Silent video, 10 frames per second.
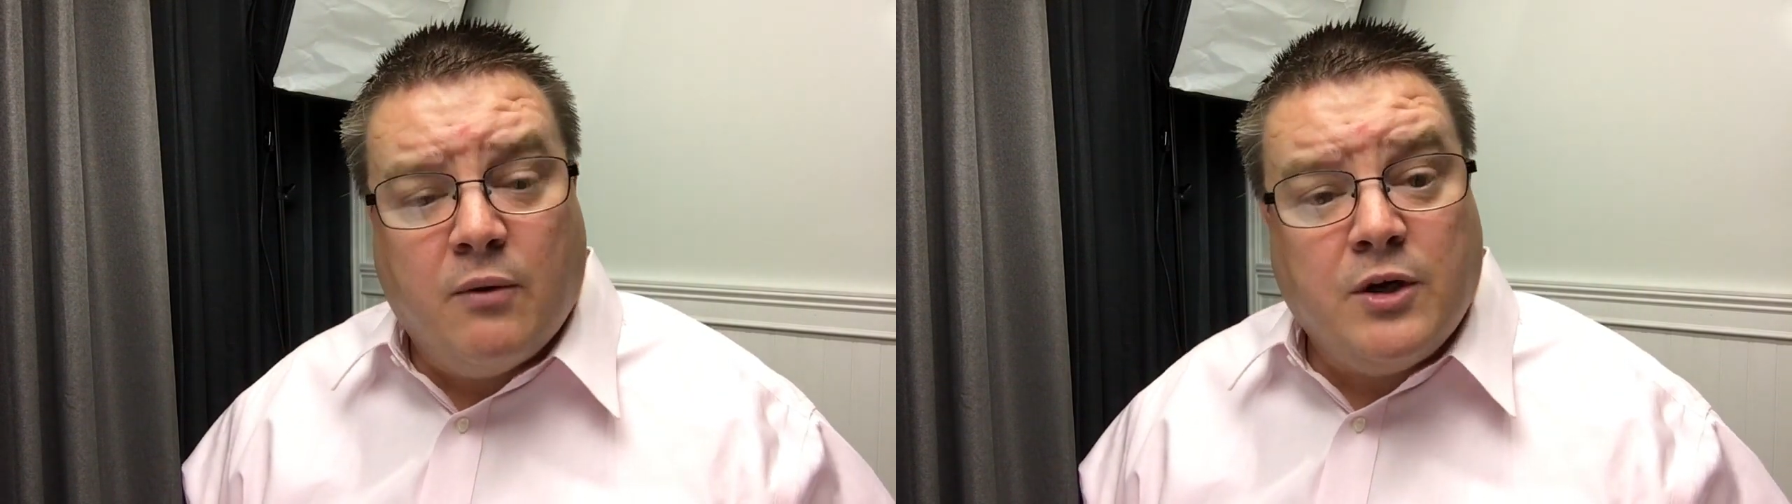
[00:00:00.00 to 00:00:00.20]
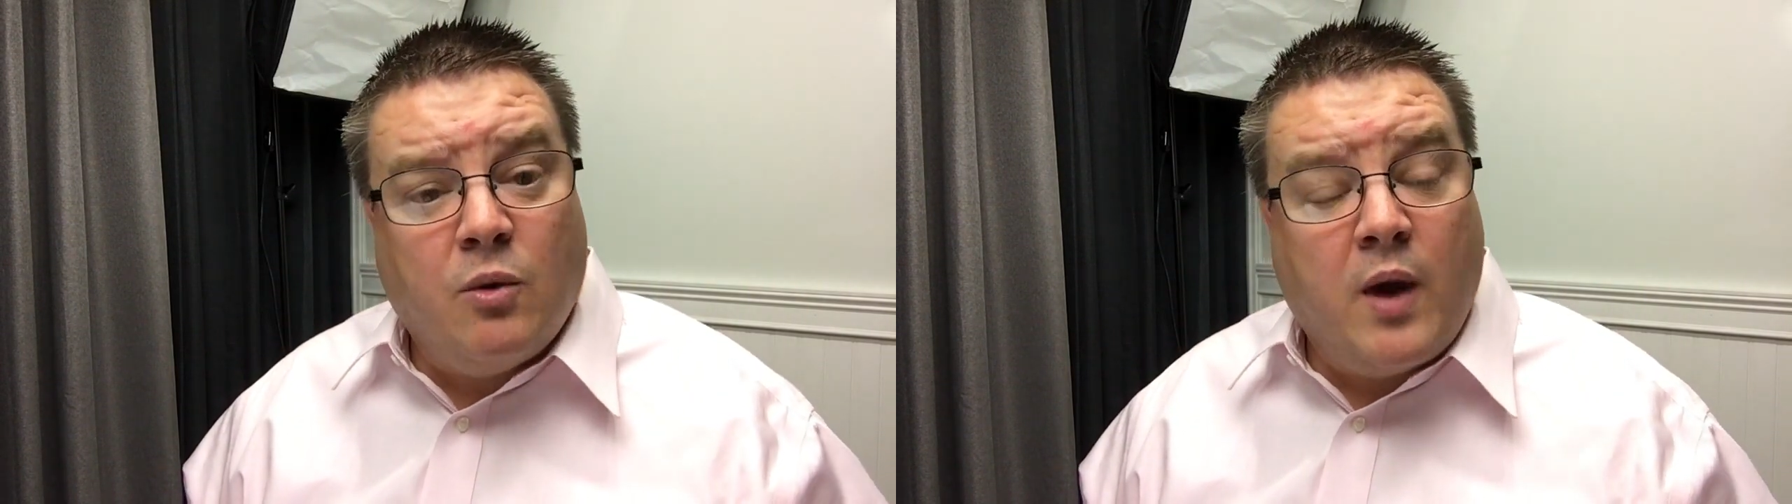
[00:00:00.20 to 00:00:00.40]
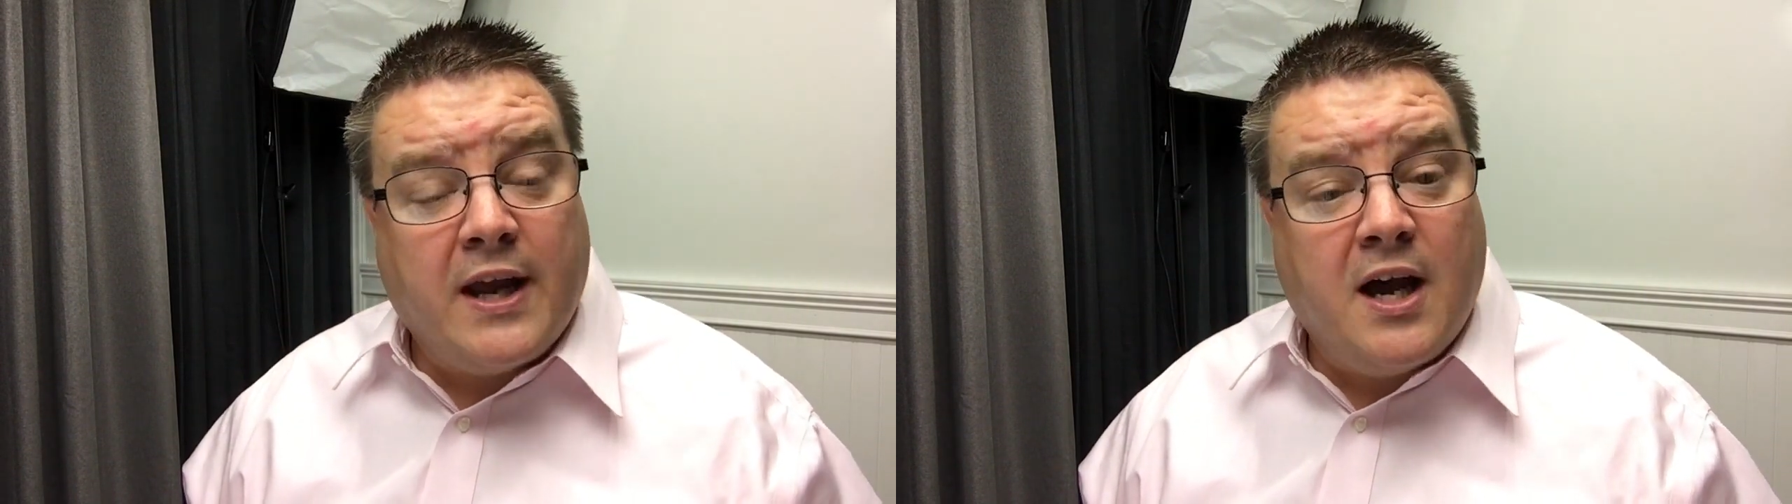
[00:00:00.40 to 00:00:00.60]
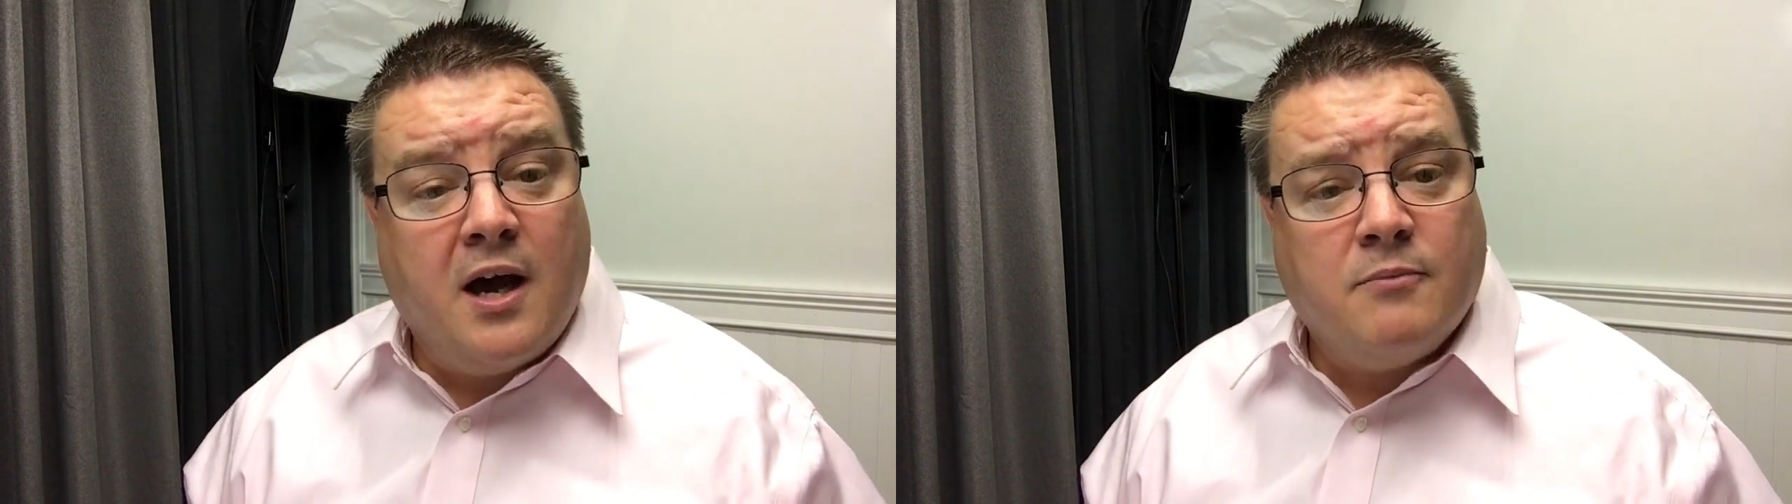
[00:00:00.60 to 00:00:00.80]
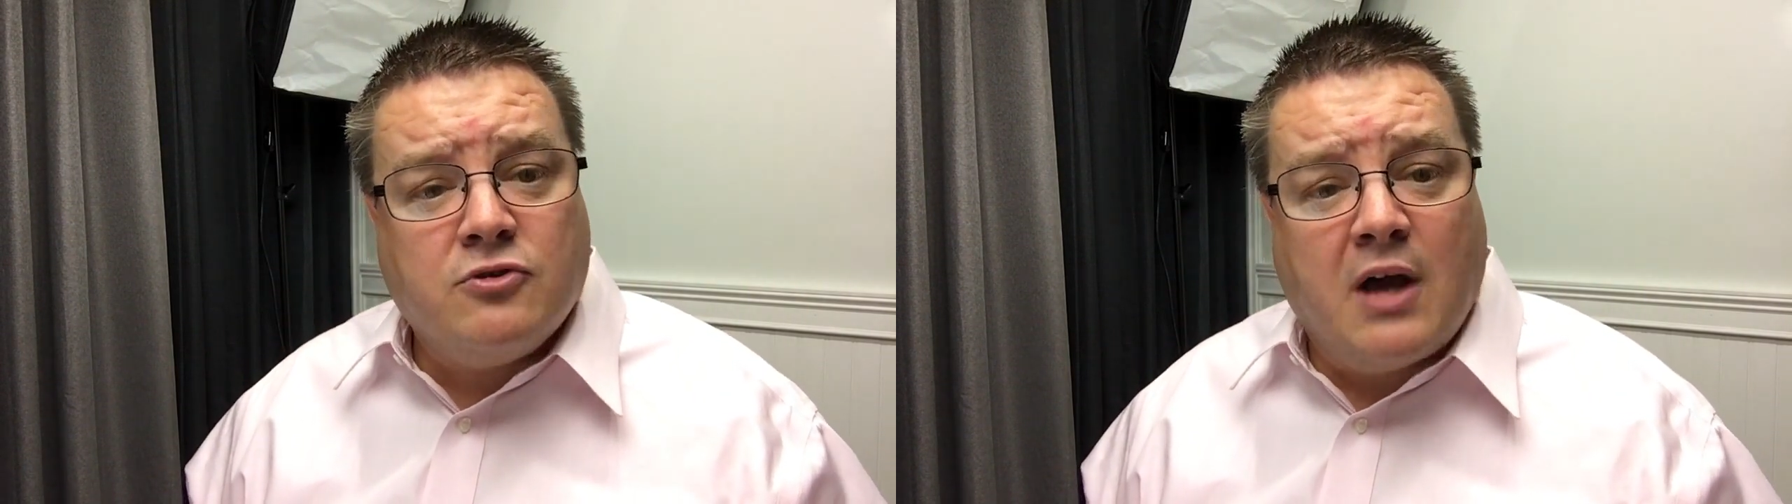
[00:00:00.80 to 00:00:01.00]
And when you wake
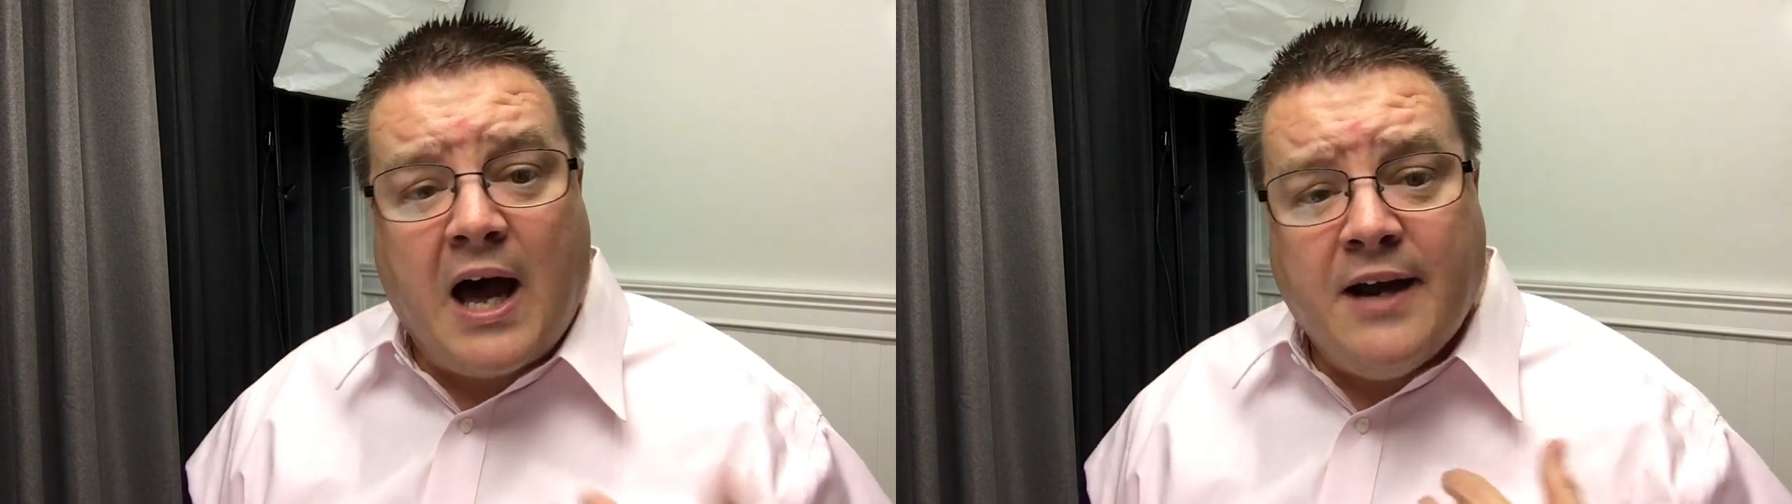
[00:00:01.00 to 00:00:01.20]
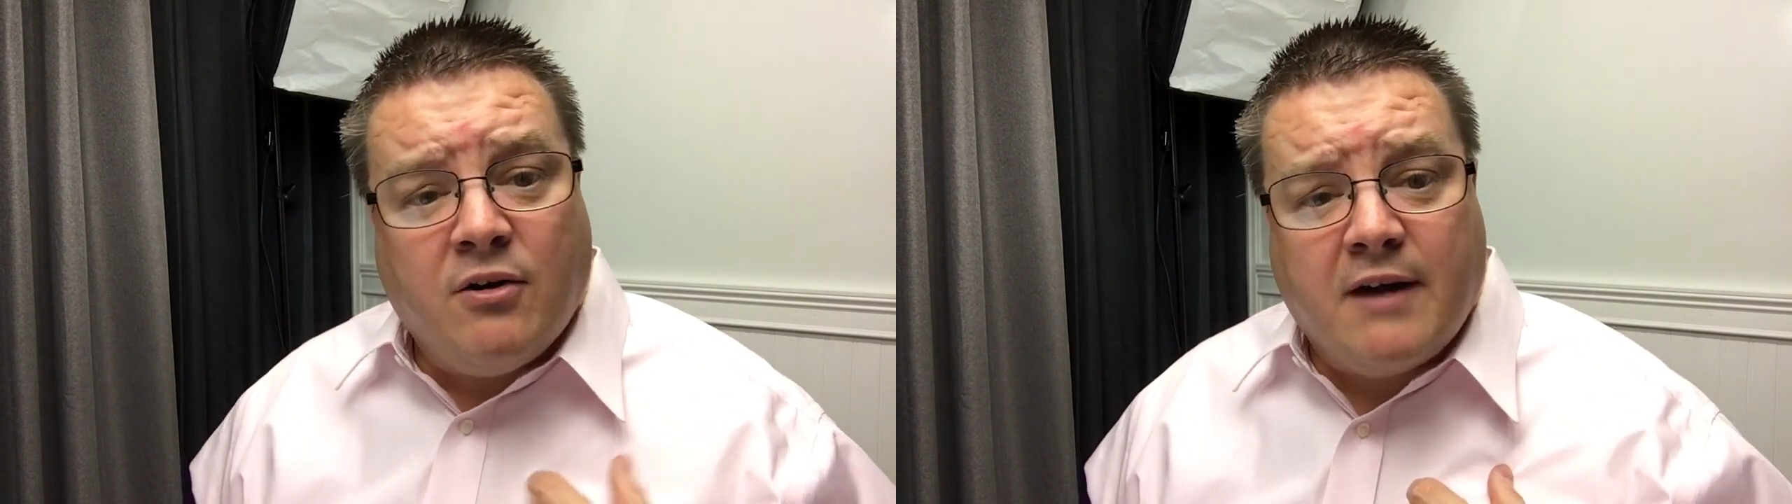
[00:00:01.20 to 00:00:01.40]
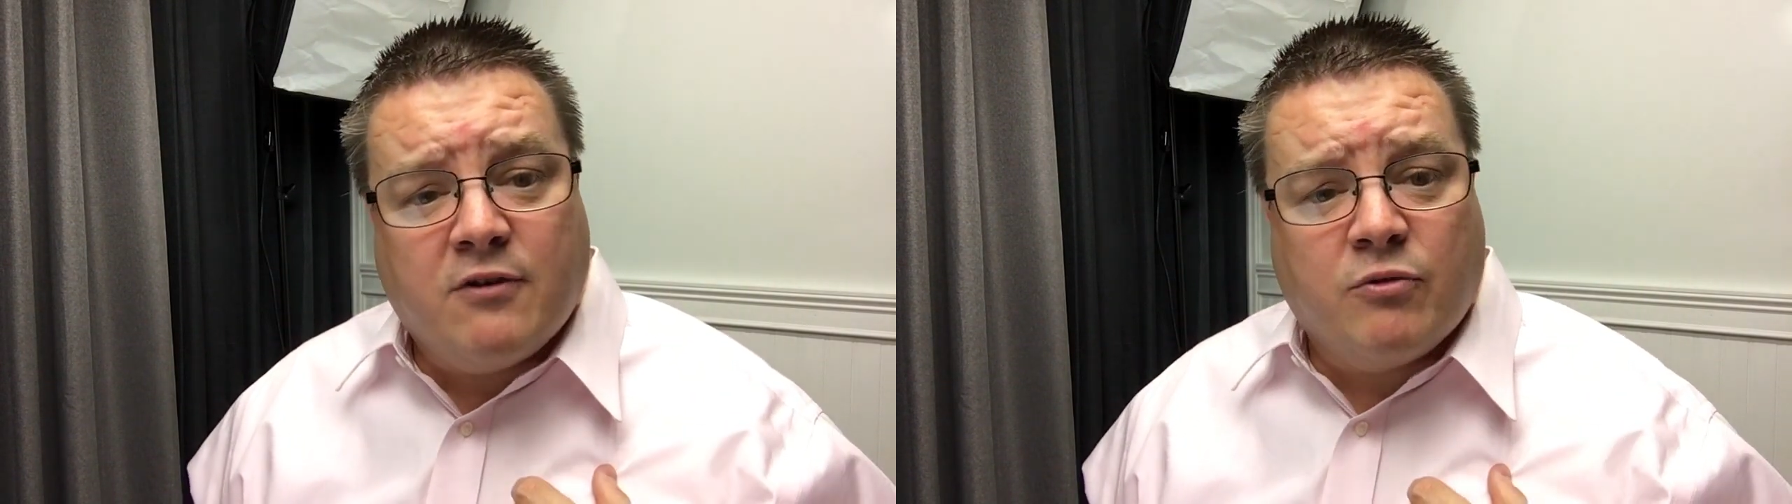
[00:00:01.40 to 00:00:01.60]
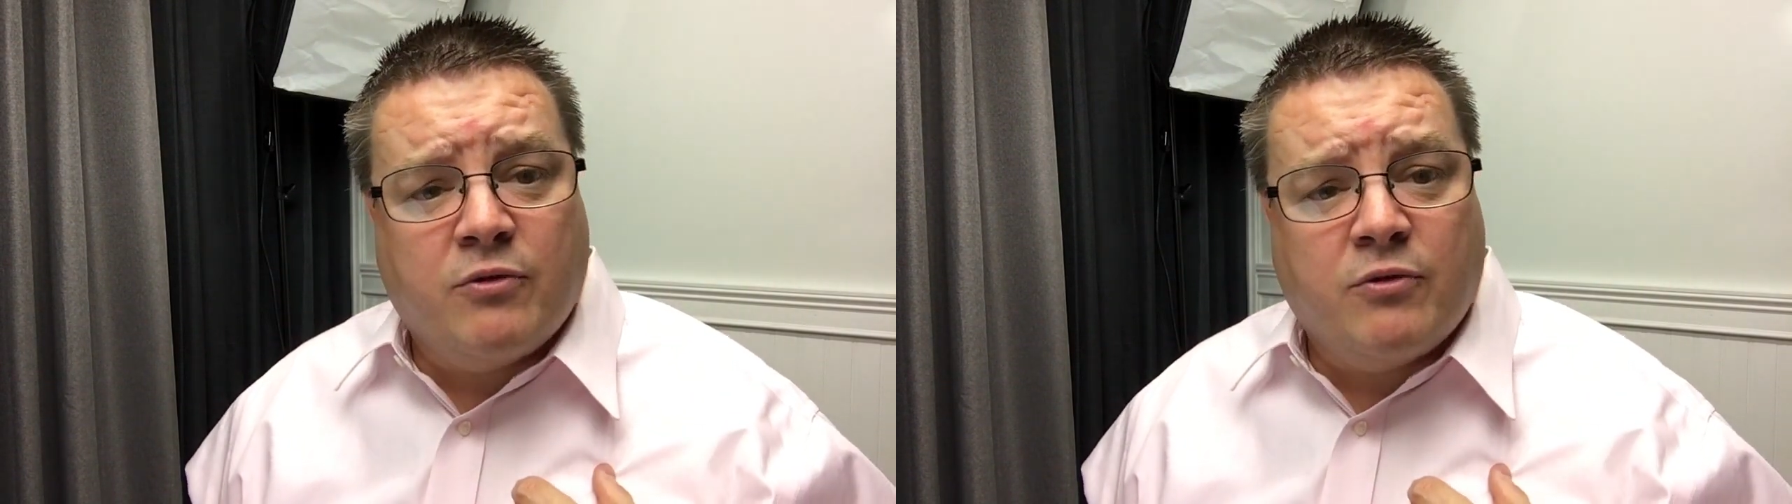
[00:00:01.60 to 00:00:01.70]
up, I don't ever